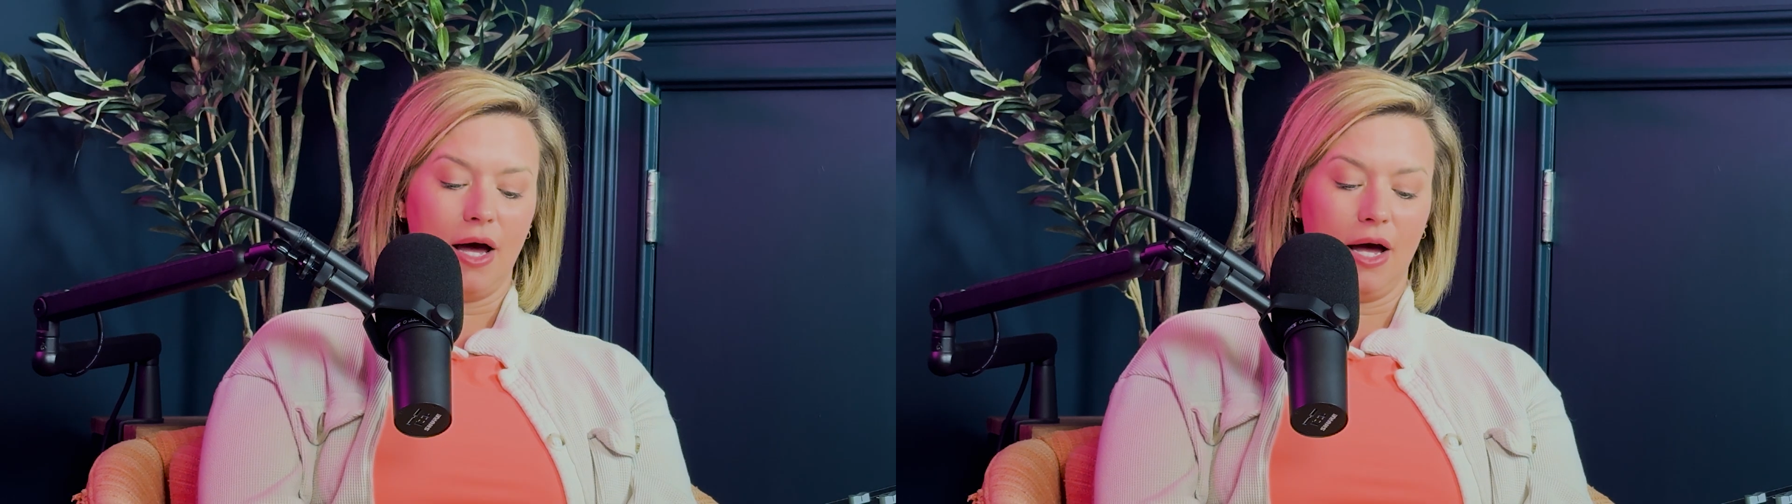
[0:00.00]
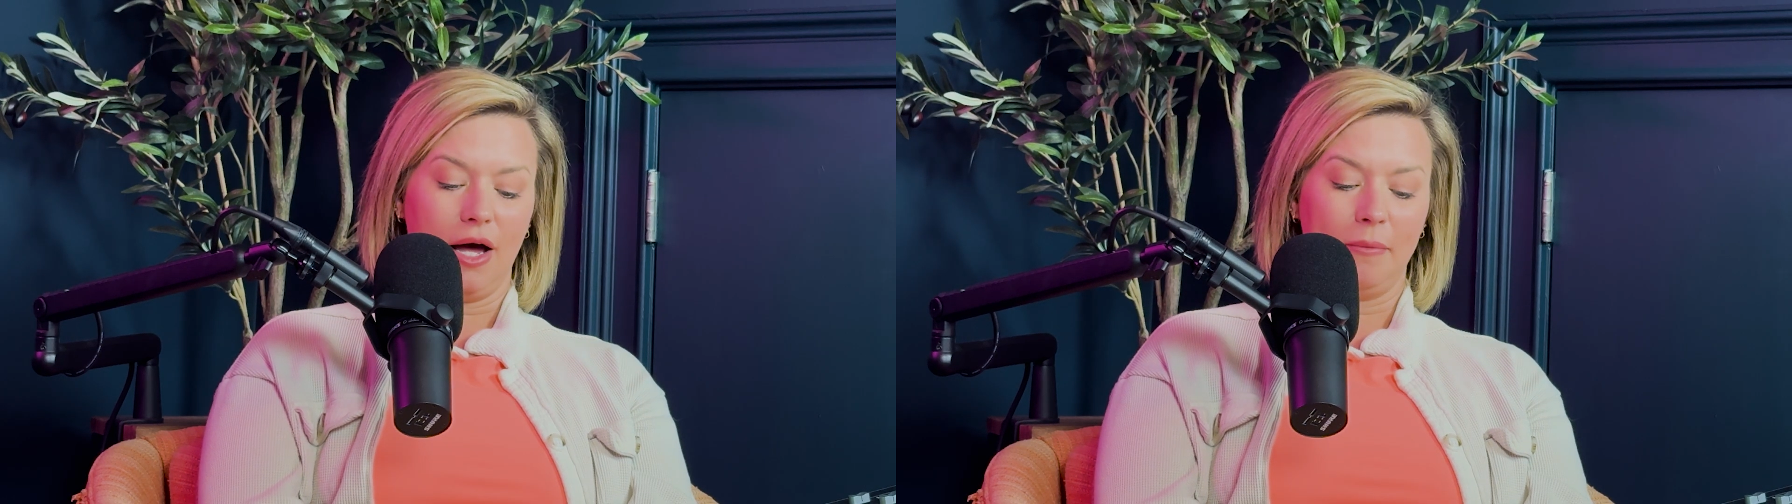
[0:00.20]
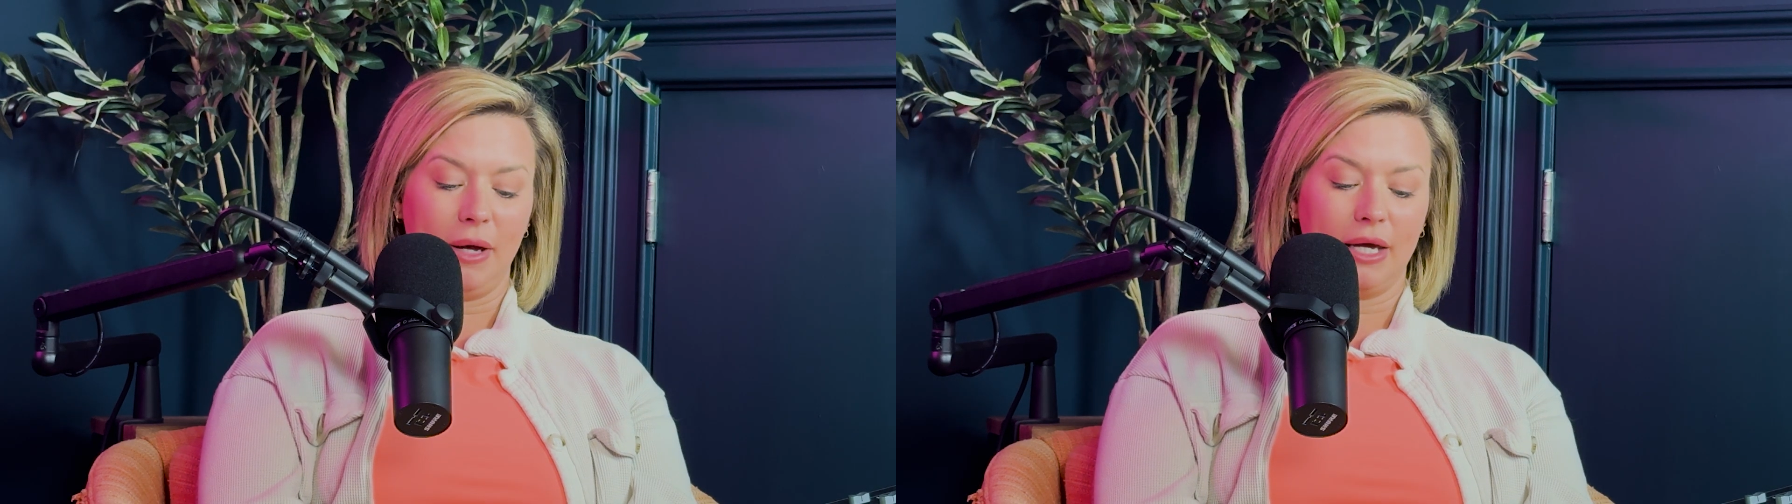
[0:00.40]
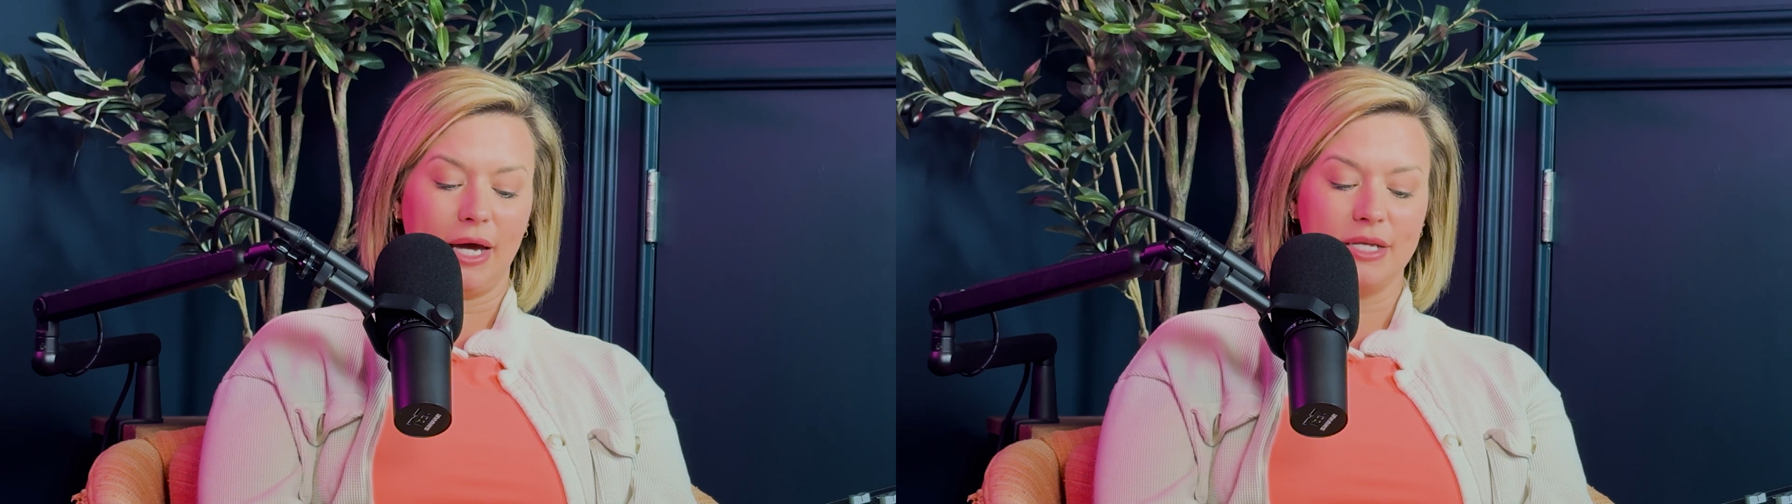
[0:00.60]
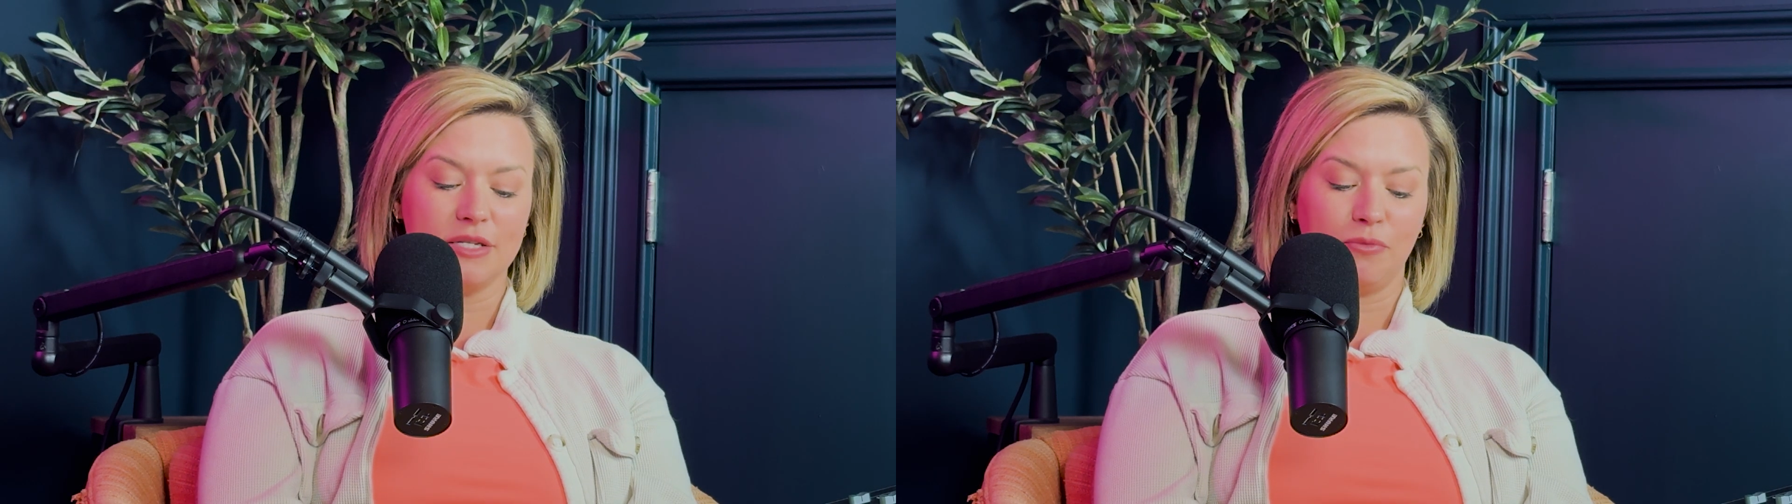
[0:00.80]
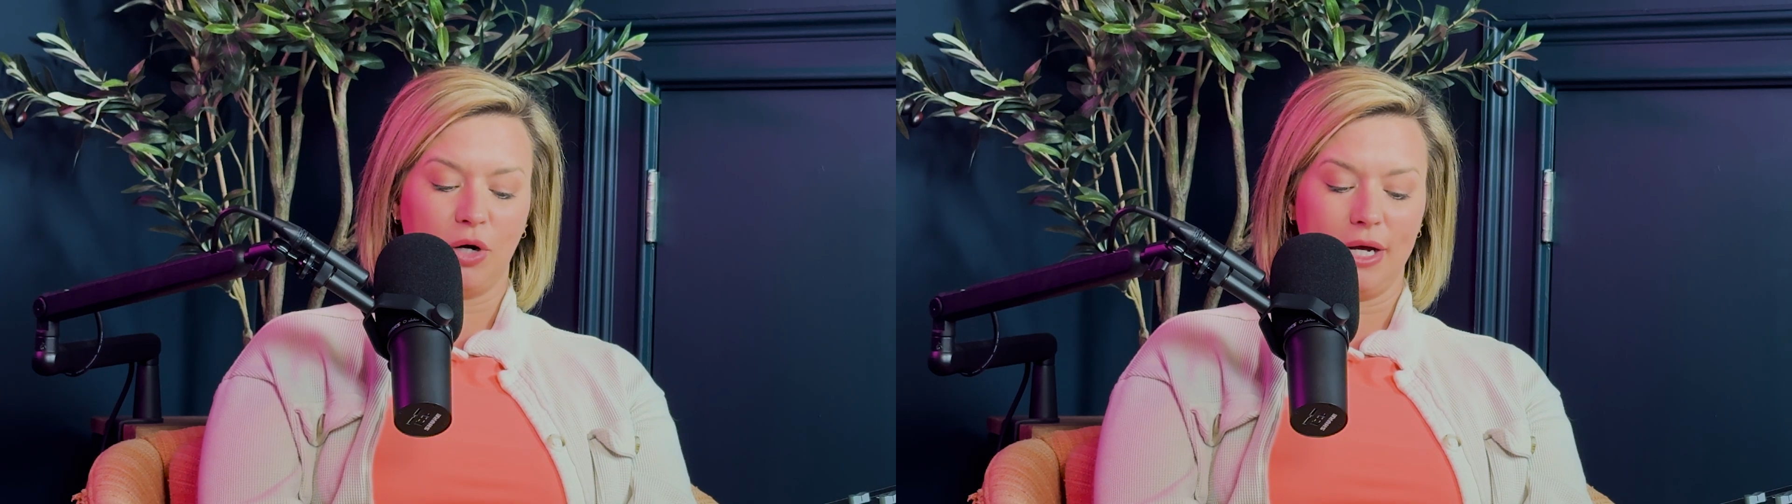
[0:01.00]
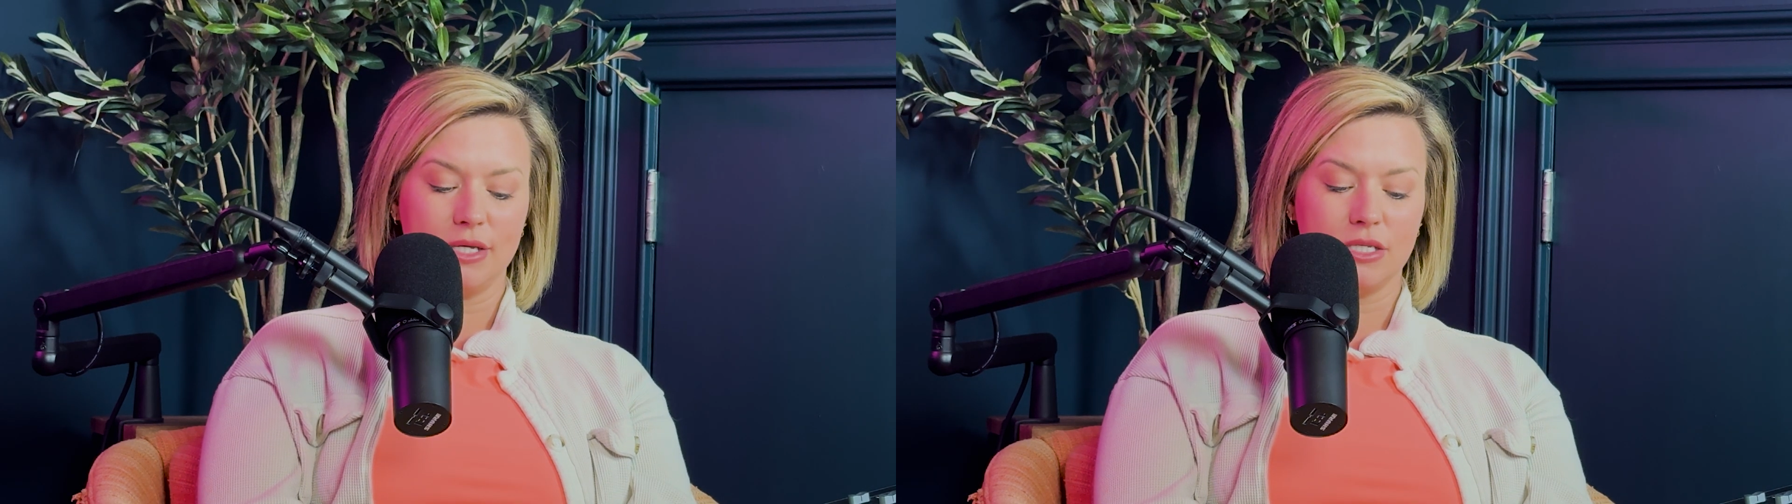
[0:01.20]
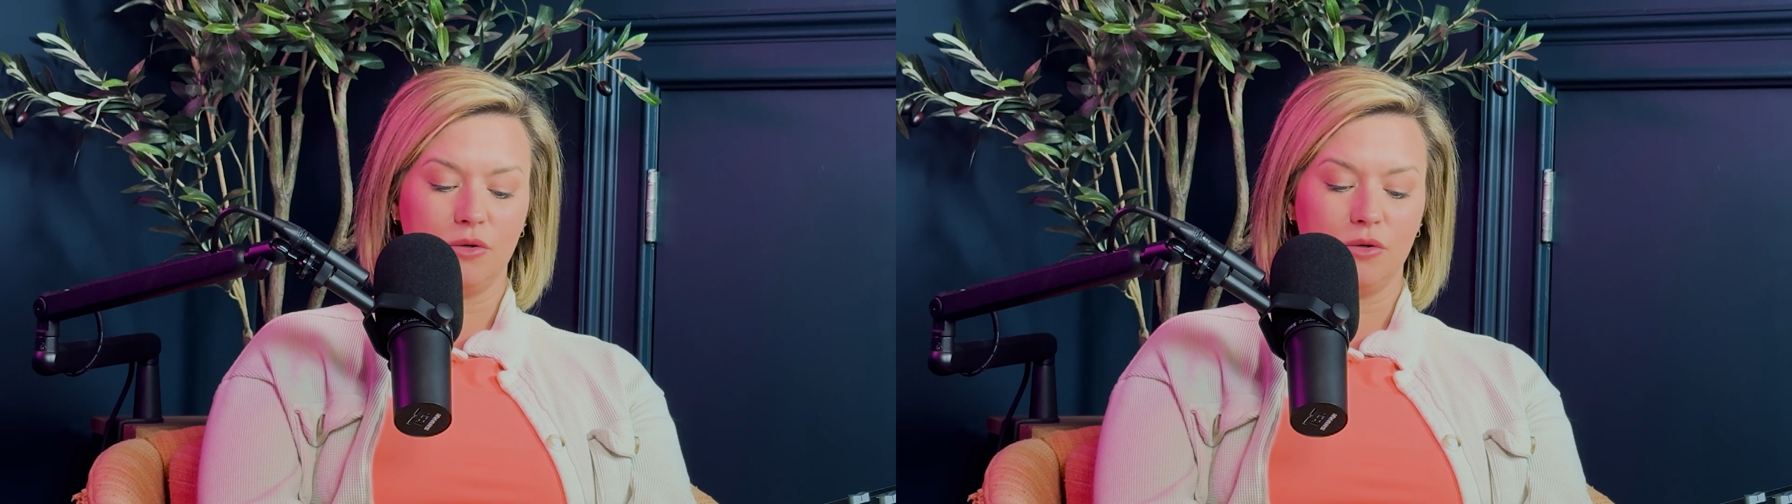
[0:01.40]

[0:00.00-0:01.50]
At Gates of Praise,